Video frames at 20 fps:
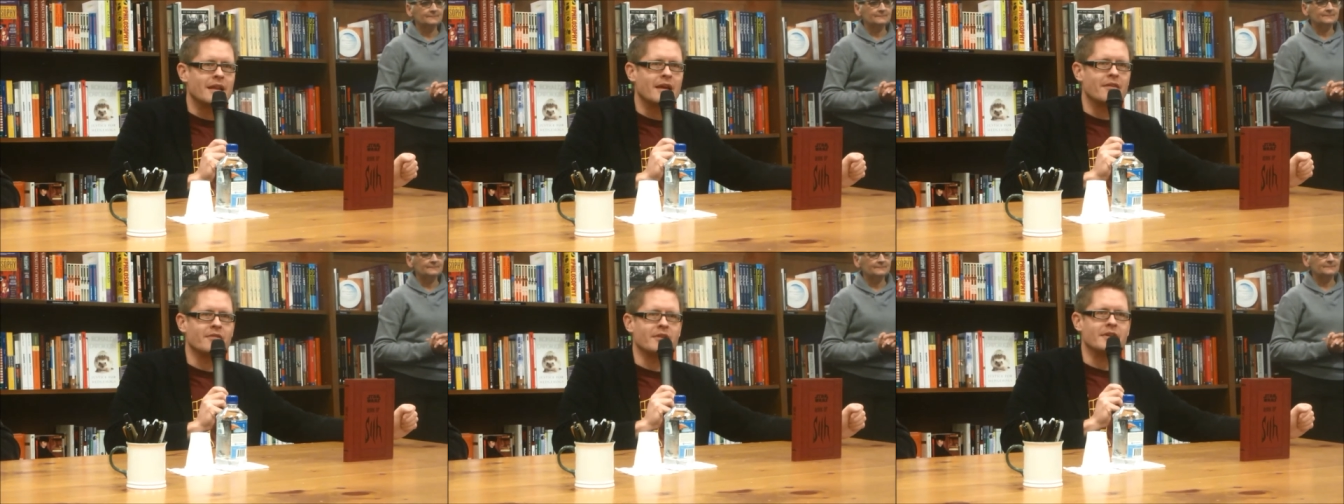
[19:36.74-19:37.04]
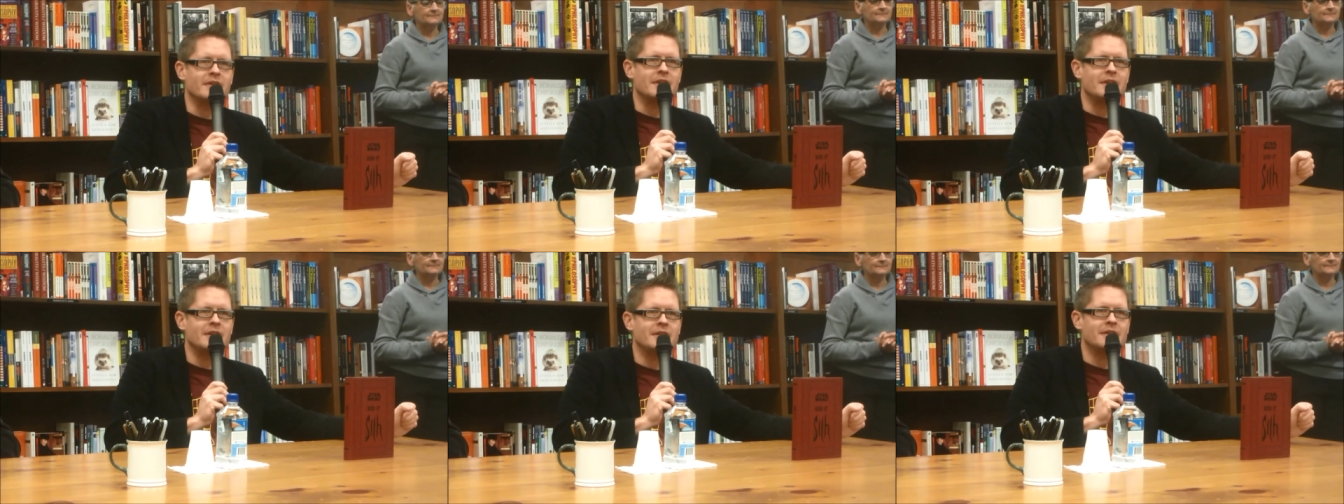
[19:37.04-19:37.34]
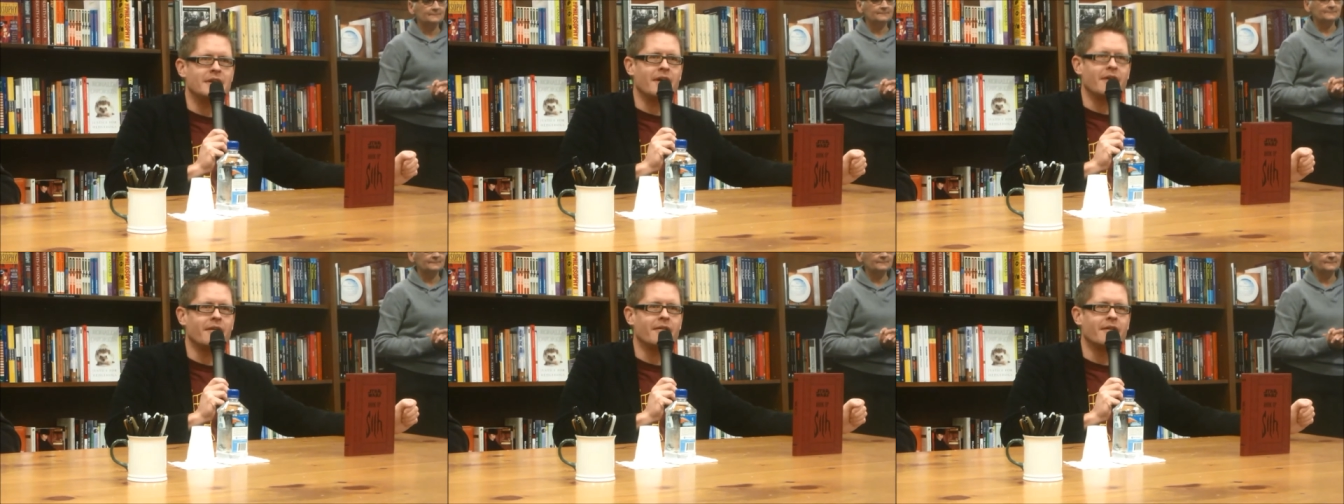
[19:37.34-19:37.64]
level of
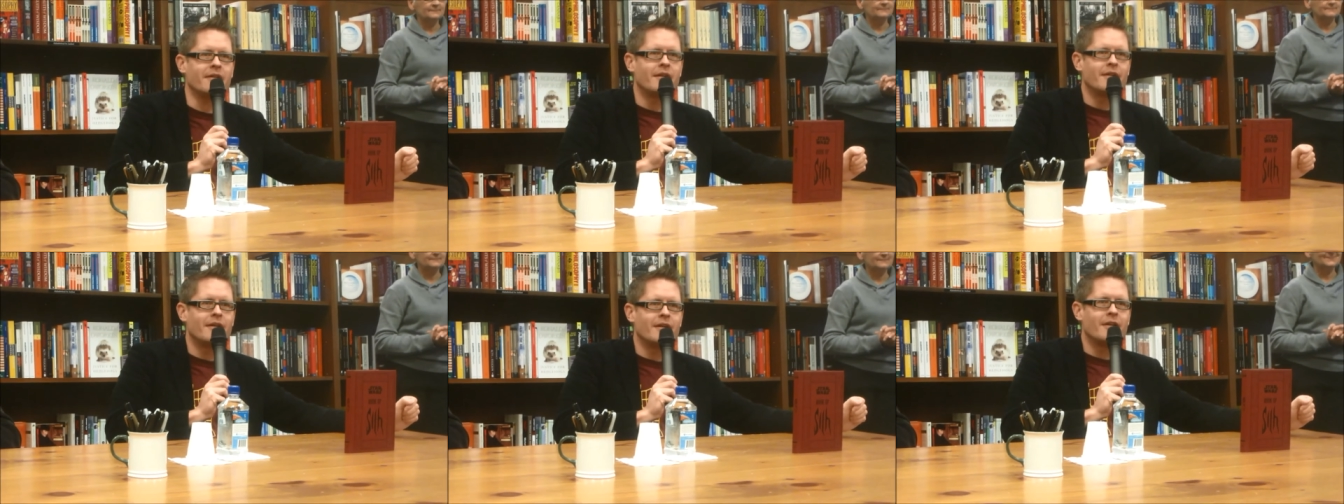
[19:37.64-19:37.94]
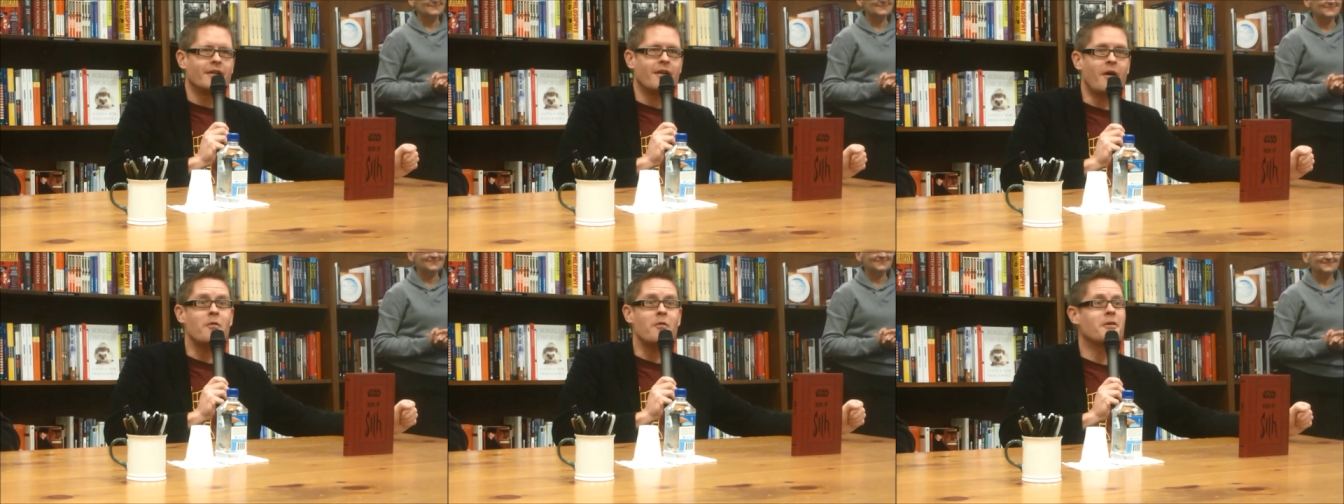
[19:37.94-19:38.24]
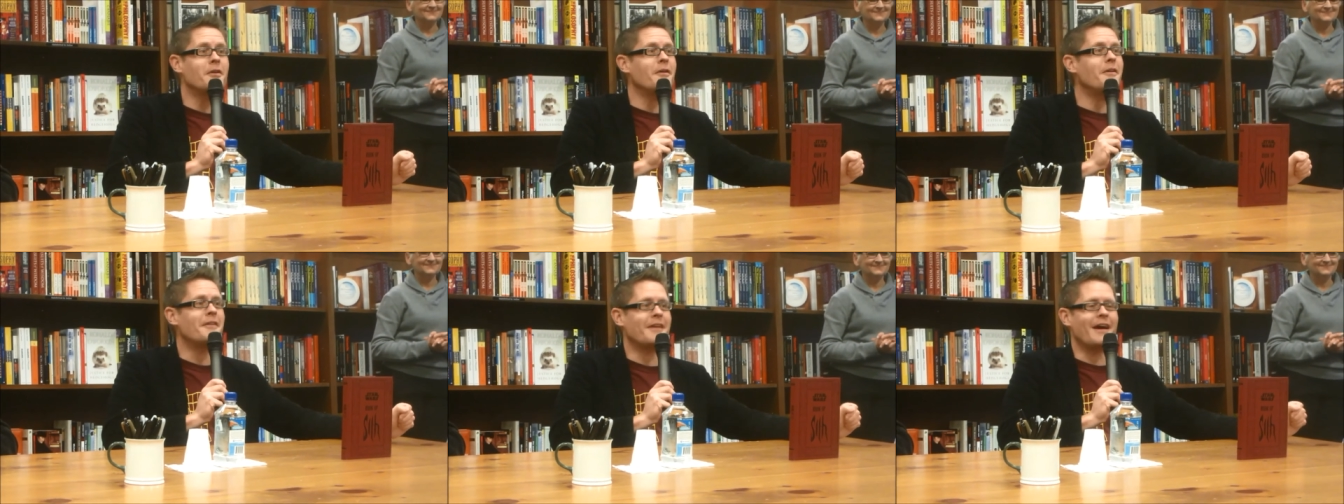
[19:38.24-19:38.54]
detail. Oh,
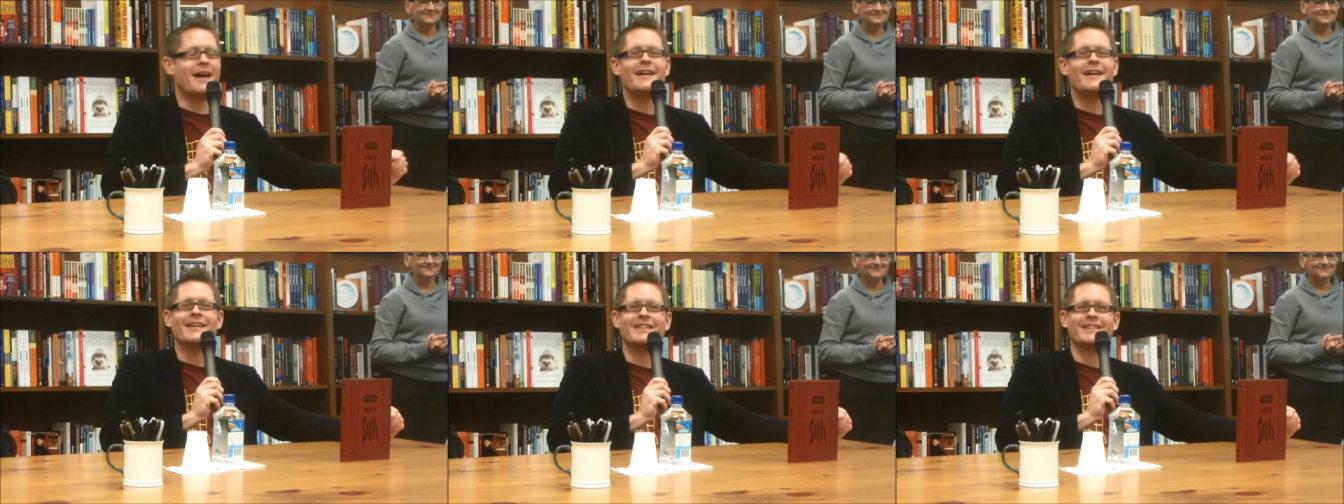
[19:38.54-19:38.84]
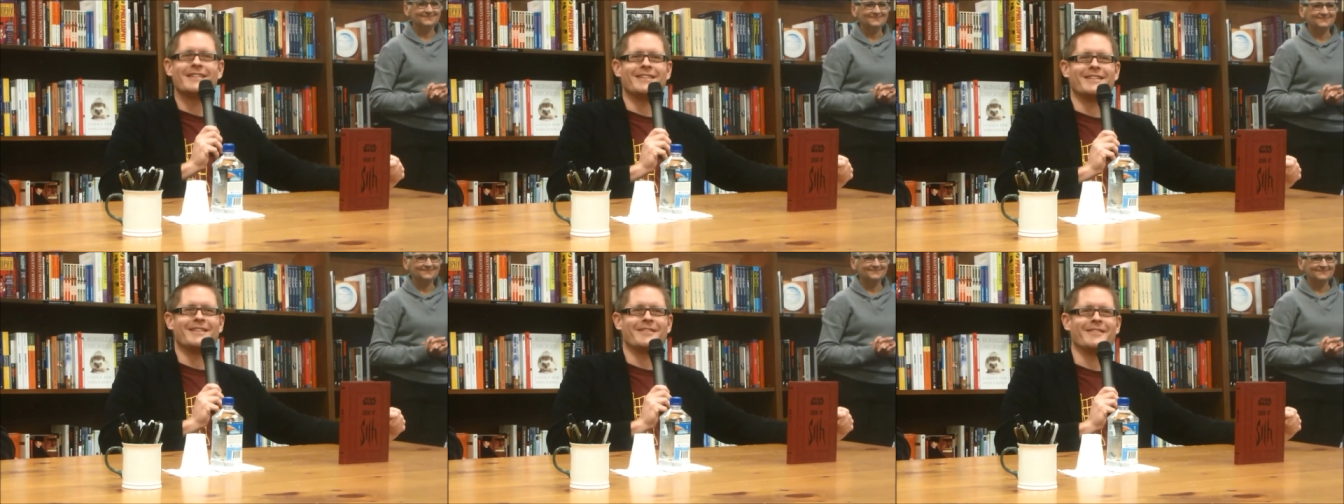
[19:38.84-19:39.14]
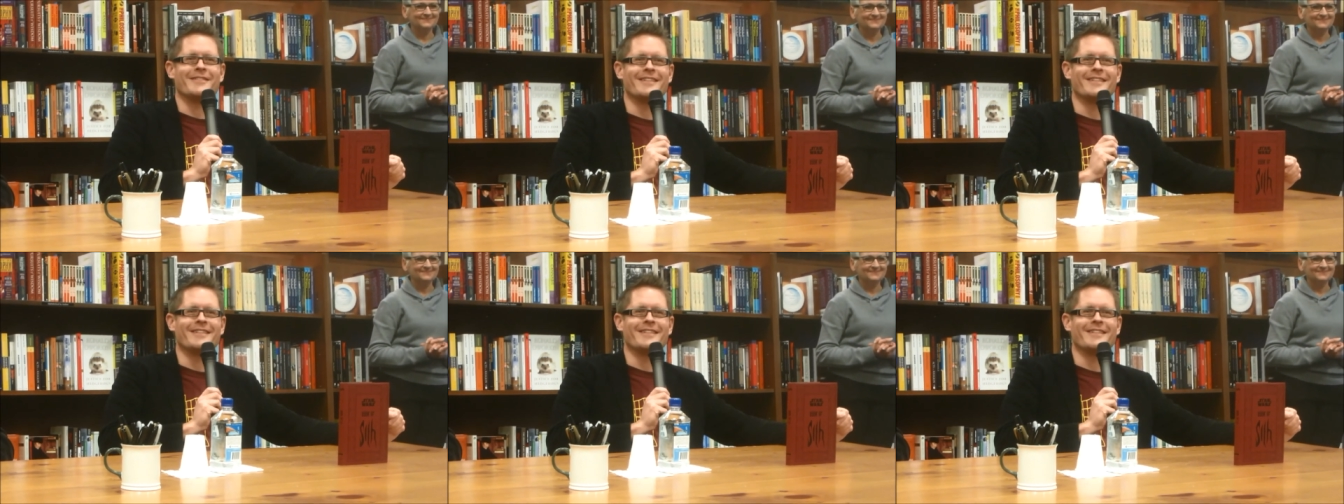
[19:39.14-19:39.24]
good, I get to do